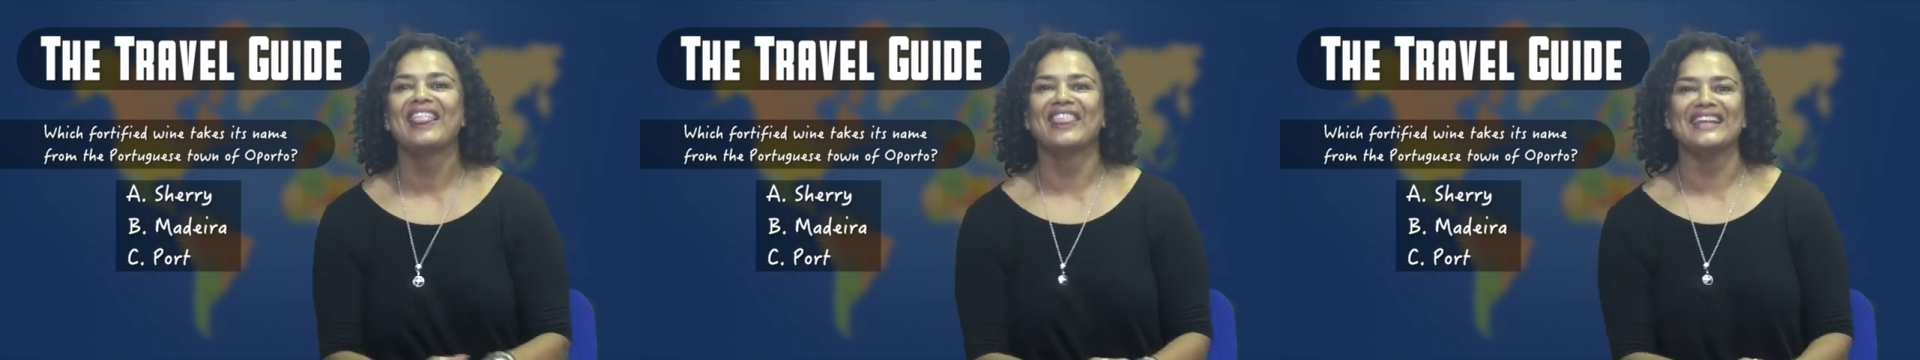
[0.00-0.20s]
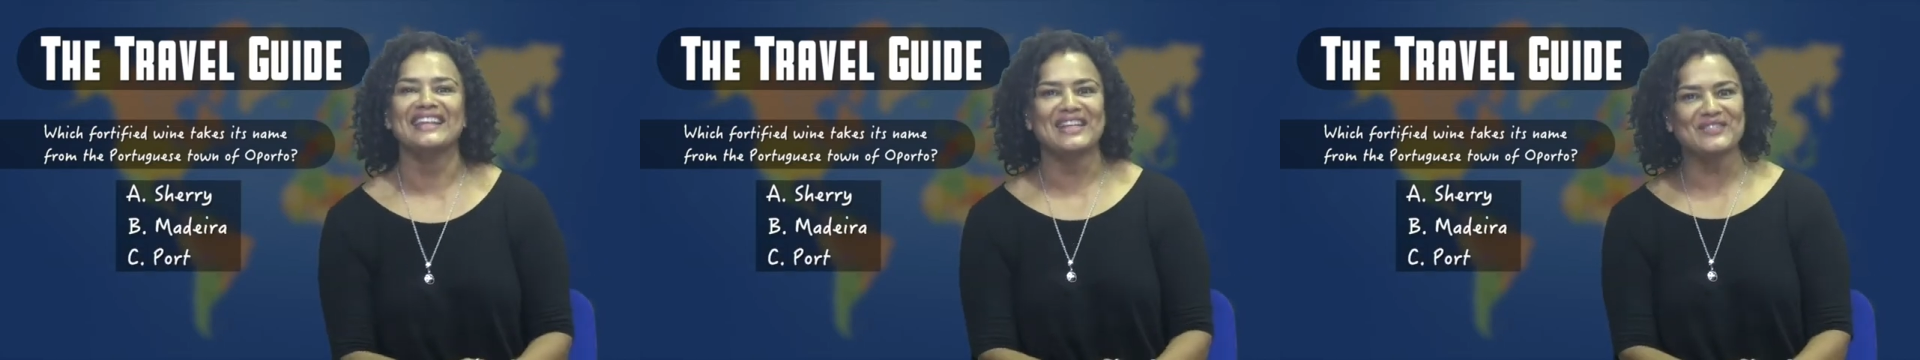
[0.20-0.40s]

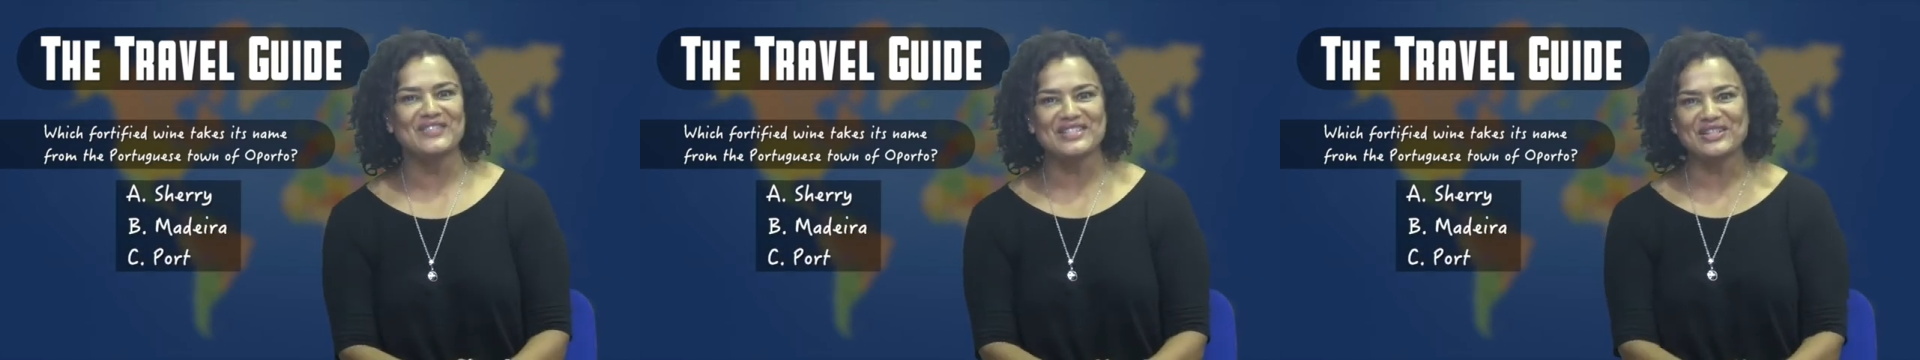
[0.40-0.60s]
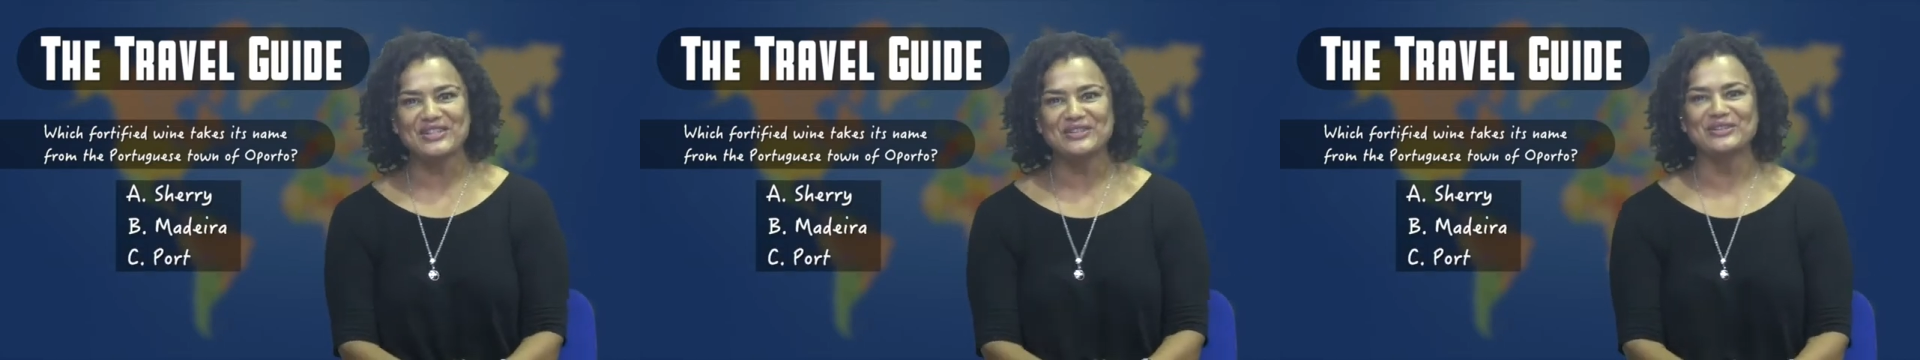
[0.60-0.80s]
then give
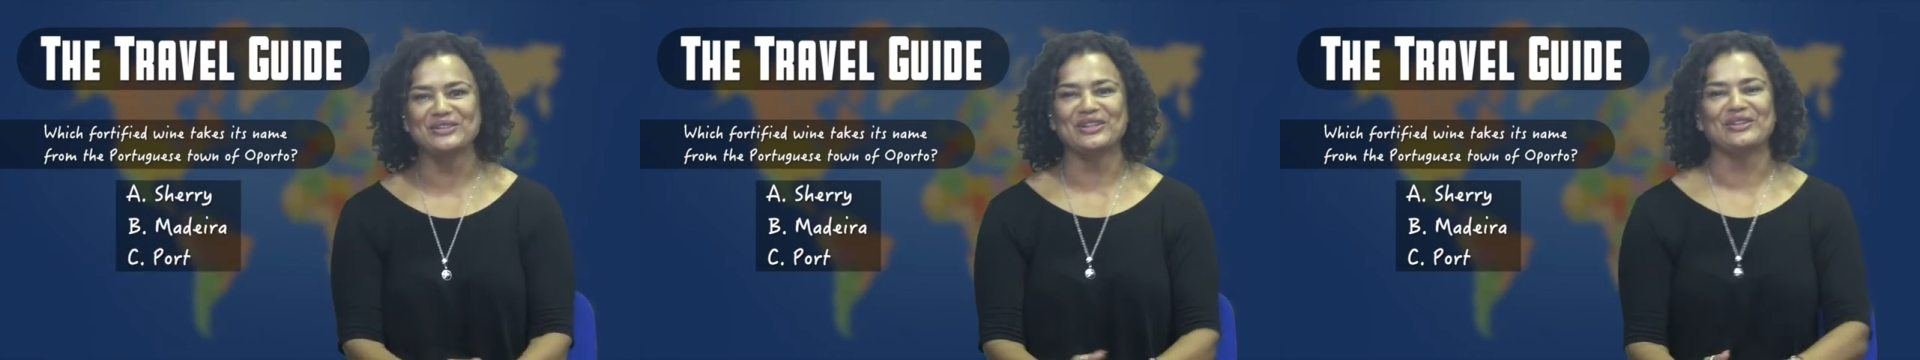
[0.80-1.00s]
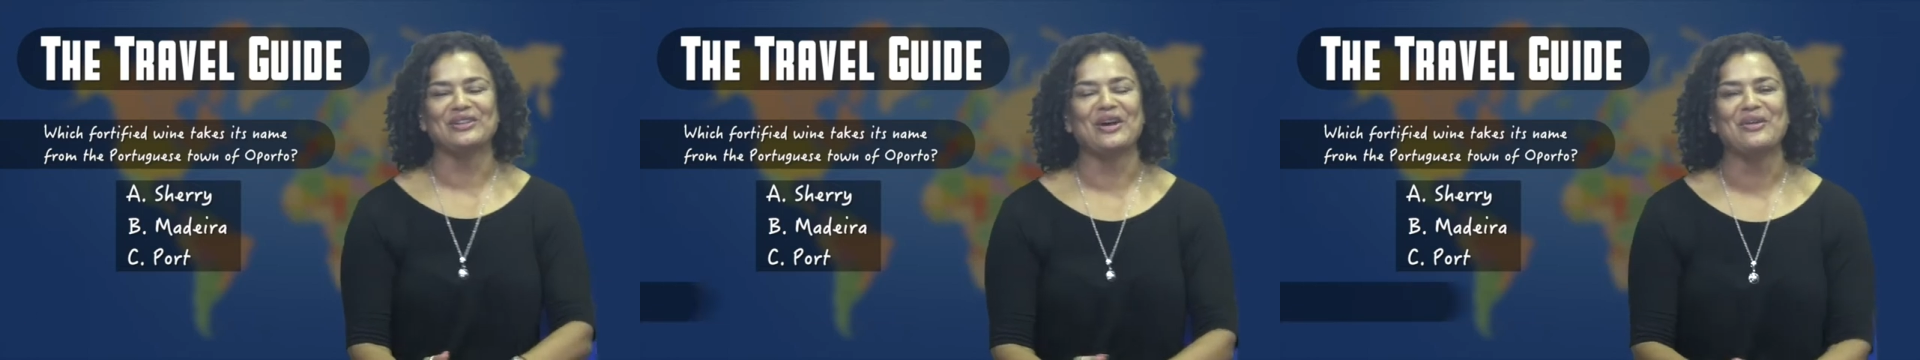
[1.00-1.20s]
us a
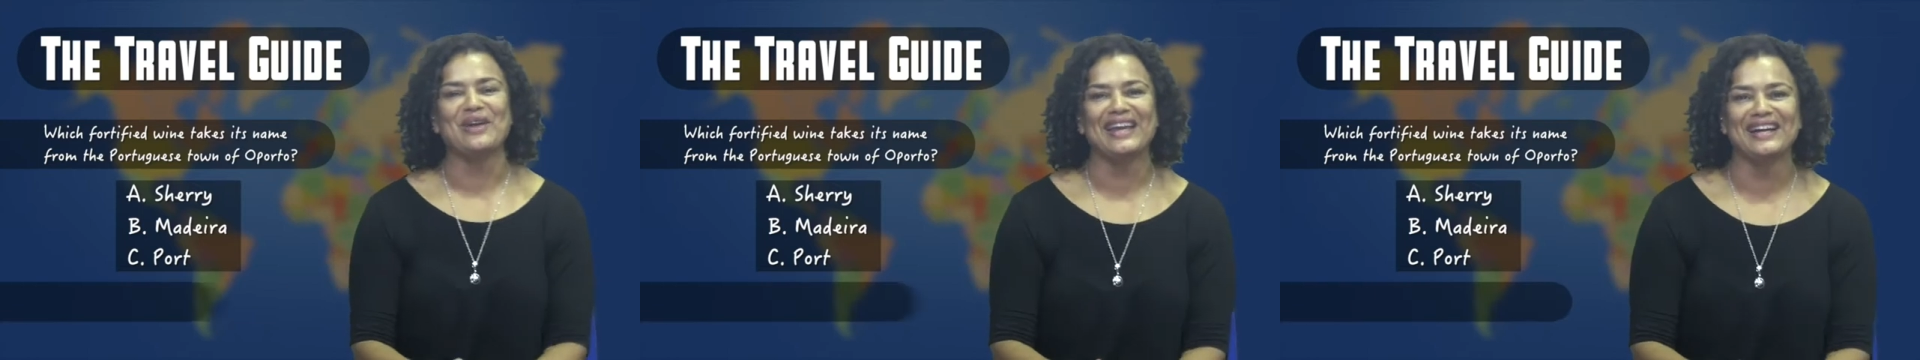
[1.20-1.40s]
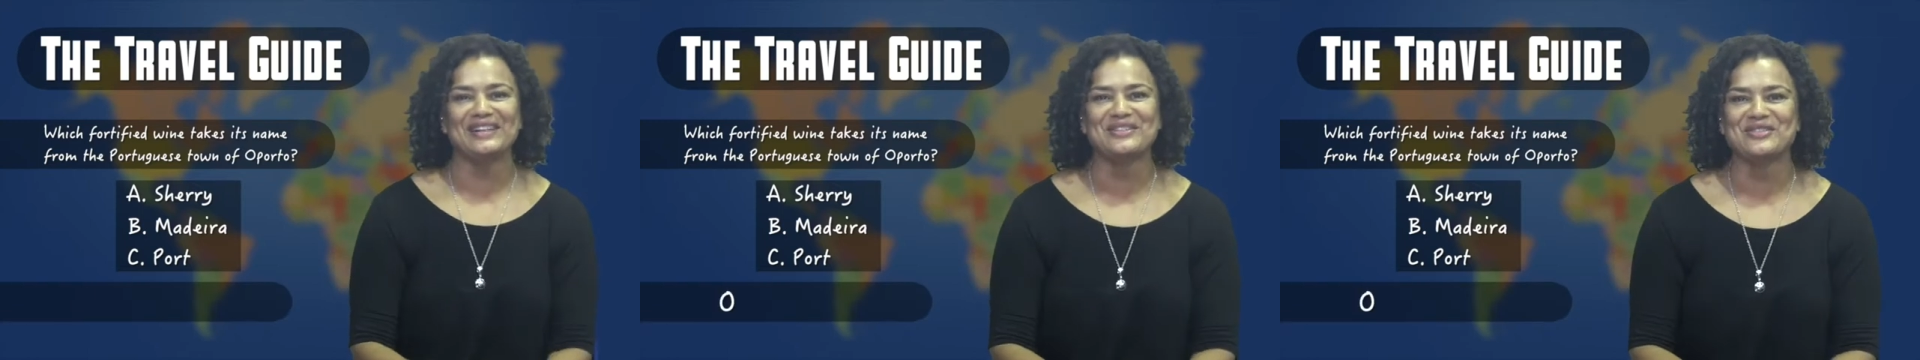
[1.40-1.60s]
call on
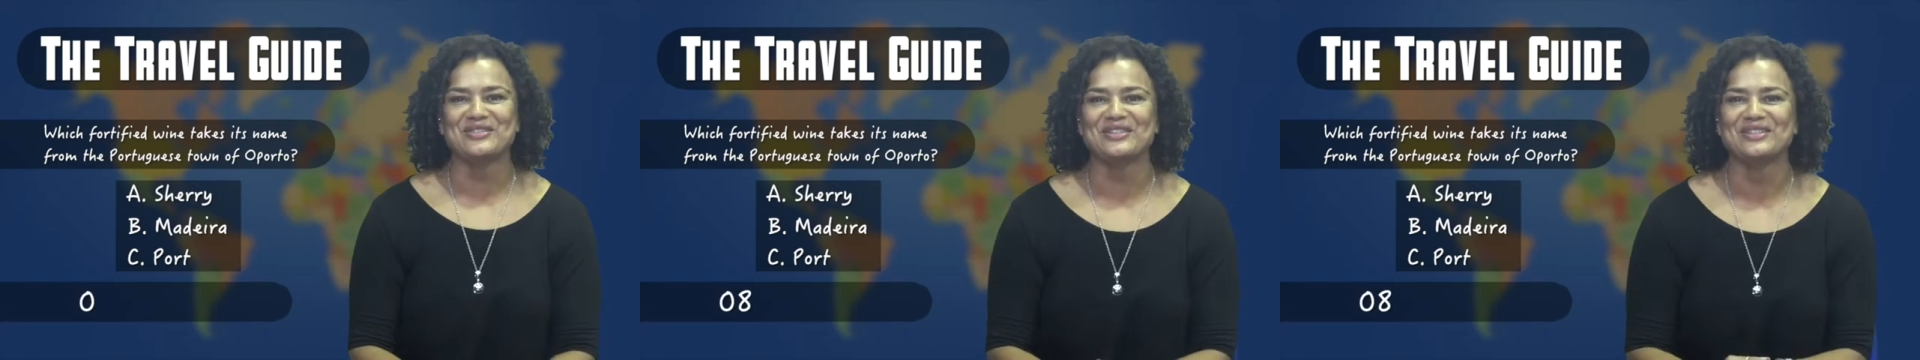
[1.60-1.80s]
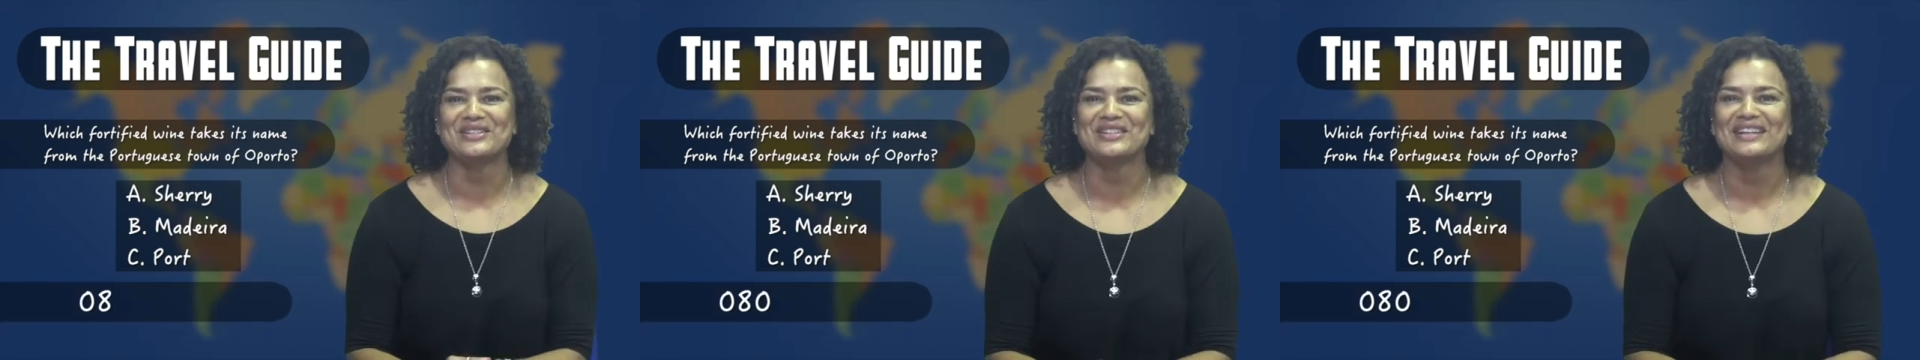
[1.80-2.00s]
0800